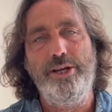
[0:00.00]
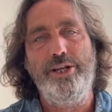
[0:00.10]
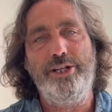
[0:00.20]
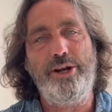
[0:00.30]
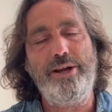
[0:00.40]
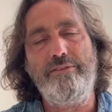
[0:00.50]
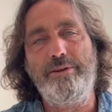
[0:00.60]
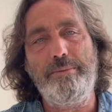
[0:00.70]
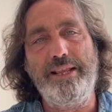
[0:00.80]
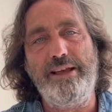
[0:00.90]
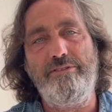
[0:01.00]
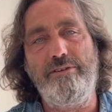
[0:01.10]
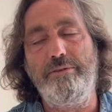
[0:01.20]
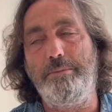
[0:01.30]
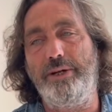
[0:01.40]
You don't have to be there for
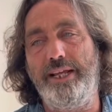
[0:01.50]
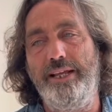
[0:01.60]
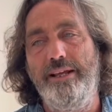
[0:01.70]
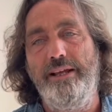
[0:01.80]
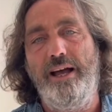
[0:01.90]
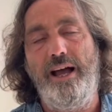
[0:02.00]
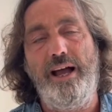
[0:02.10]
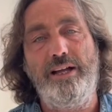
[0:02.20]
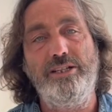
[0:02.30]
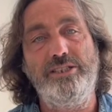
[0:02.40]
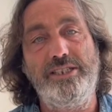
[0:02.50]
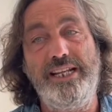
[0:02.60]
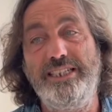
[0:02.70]
everybody because uh,